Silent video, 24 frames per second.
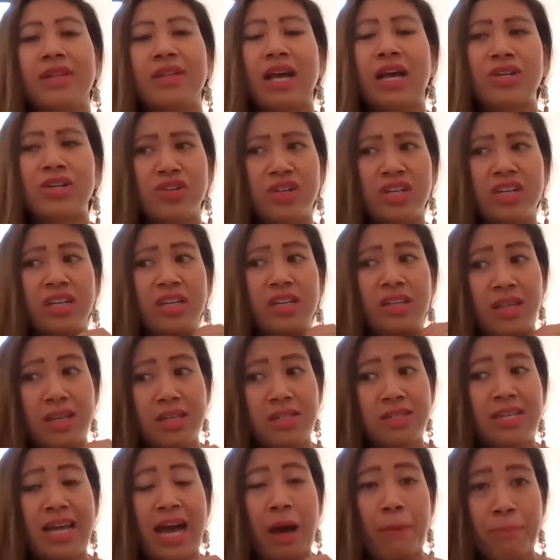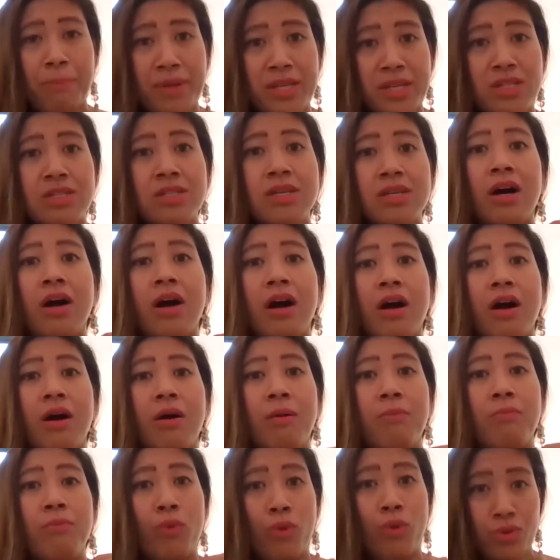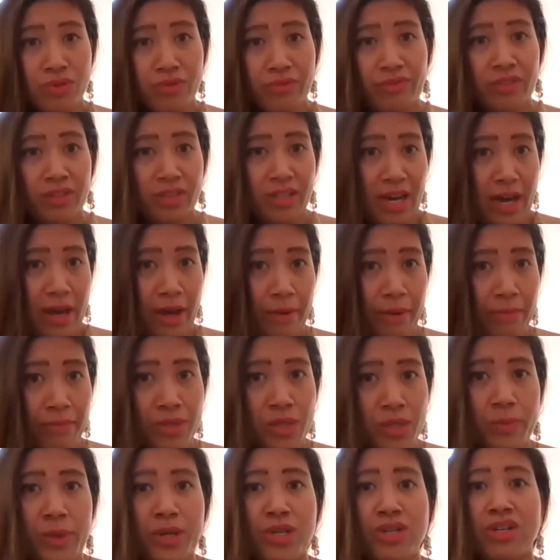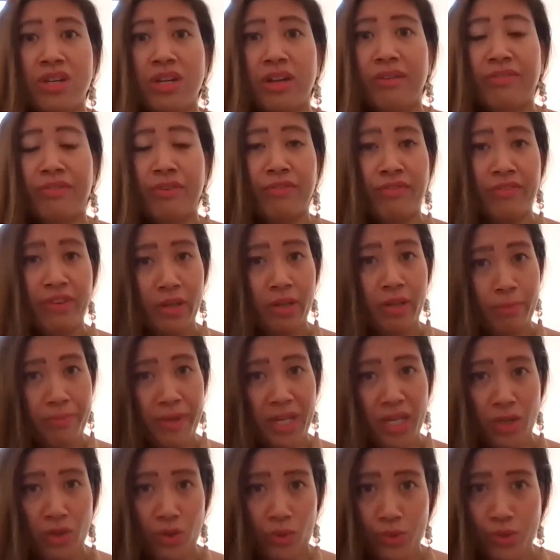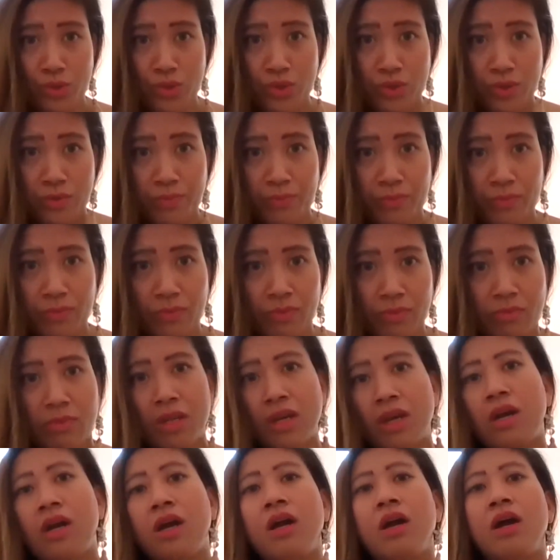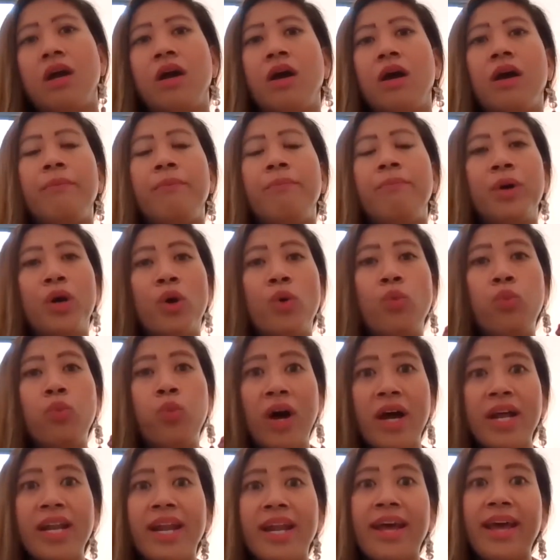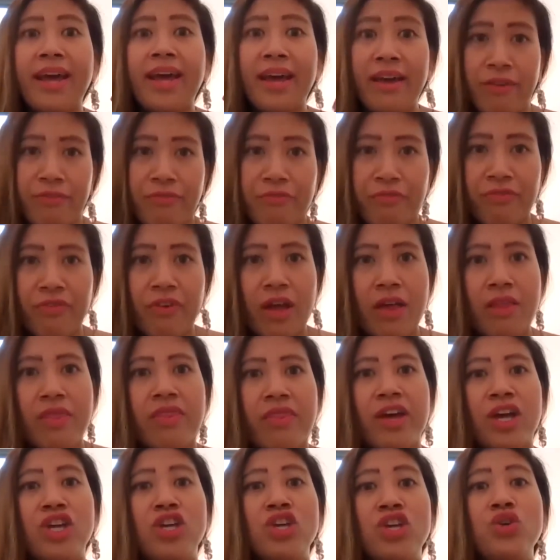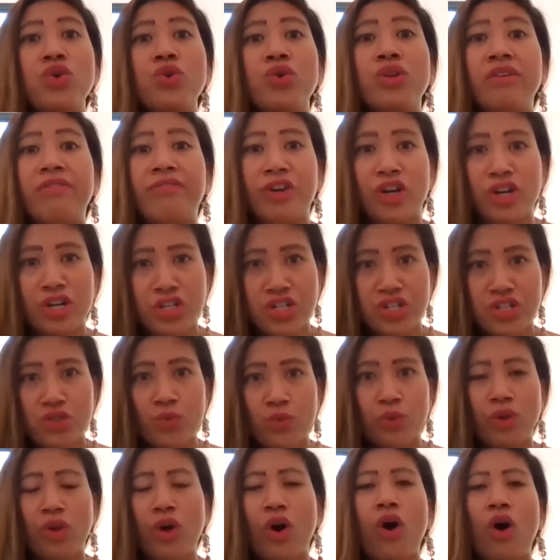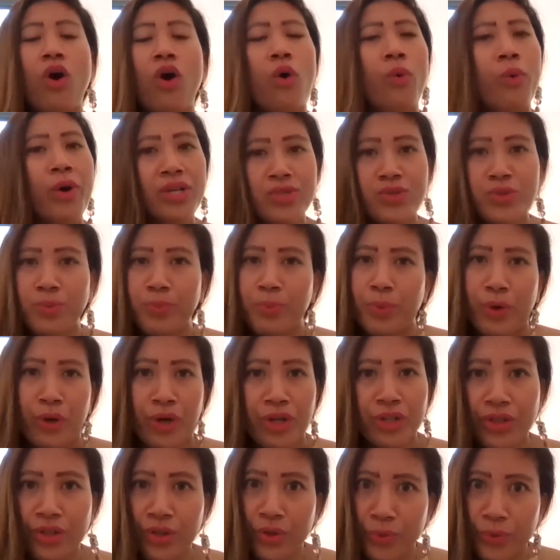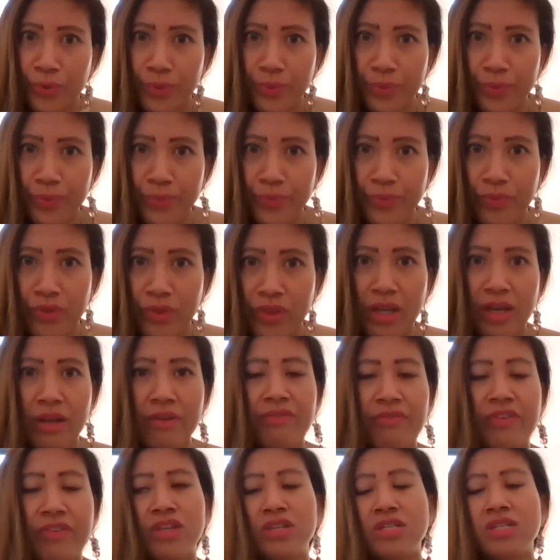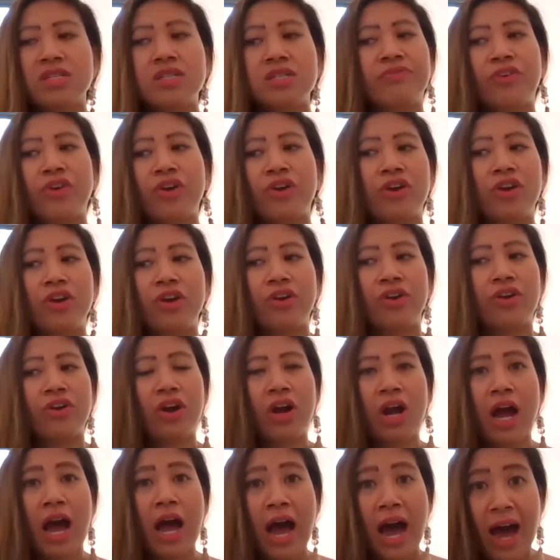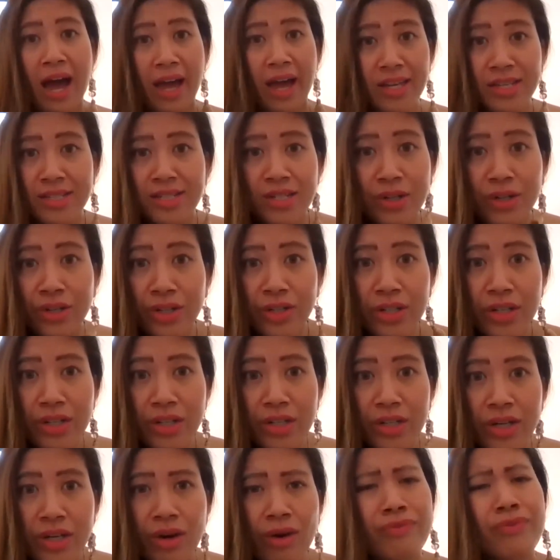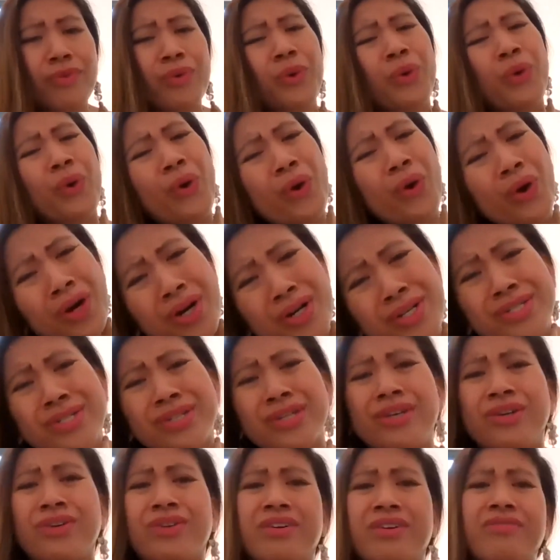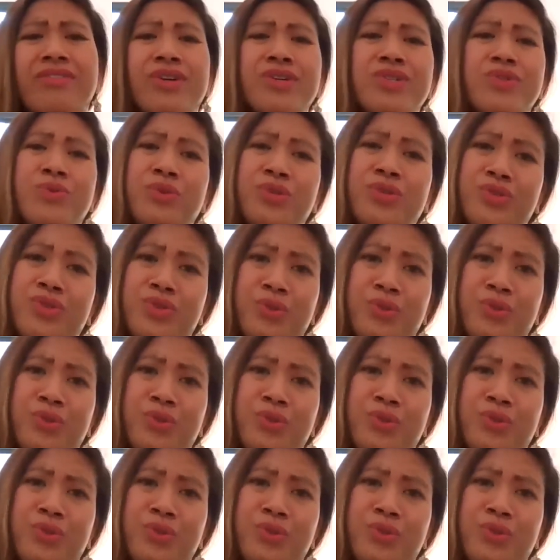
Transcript: Actually, this happens most of the time, especially for Filipinos. But what if the universe will always support you? If it is for your highest good, of course the universe will